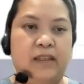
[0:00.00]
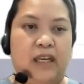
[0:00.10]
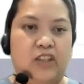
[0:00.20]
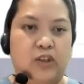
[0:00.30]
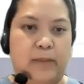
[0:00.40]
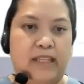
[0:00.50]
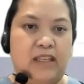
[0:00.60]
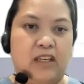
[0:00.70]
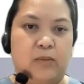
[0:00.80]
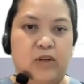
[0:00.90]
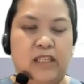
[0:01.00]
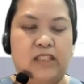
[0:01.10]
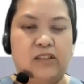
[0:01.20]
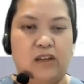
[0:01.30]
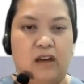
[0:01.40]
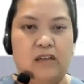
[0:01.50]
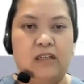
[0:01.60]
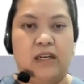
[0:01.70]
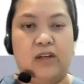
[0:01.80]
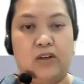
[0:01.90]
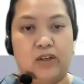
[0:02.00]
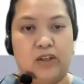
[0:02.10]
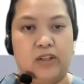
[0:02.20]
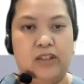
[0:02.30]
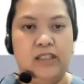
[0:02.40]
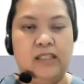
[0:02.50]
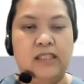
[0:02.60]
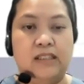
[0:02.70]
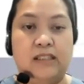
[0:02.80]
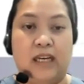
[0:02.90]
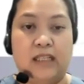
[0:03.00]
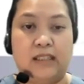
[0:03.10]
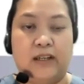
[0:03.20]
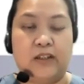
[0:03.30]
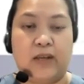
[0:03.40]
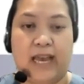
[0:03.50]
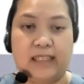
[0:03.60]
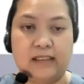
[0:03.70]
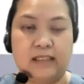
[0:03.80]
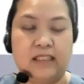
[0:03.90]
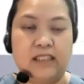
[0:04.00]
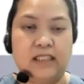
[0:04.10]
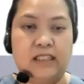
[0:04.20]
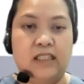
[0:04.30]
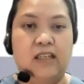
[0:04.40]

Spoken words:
and traumatic hemorrhagic shock can occur secondary to accidents,